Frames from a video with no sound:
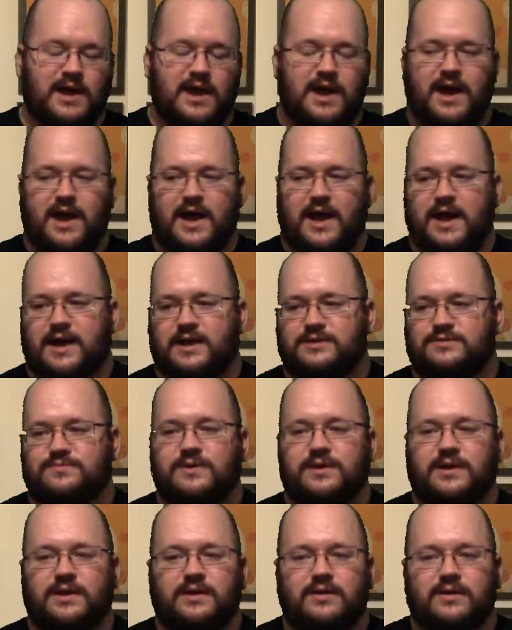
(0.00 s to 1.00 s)
It's
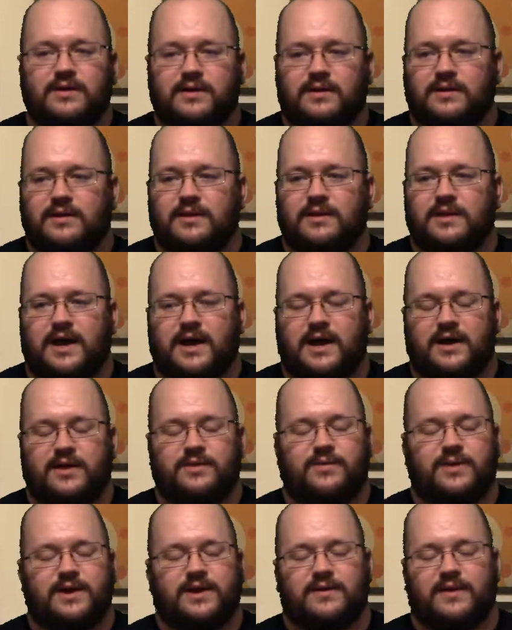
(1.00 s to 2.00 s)
really good
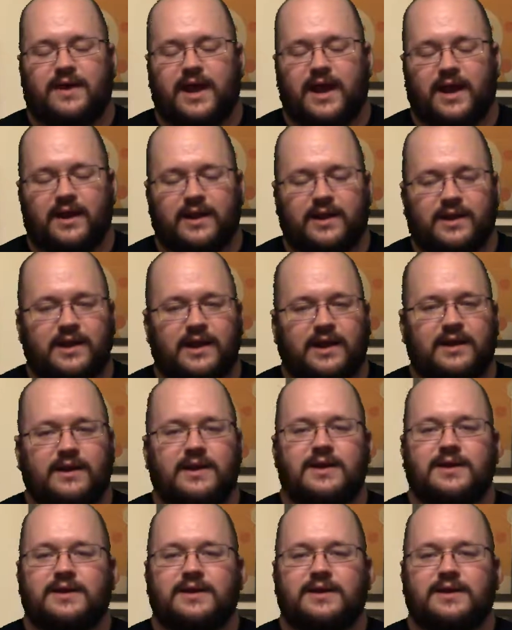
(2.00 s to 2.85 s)
the way they're handling it.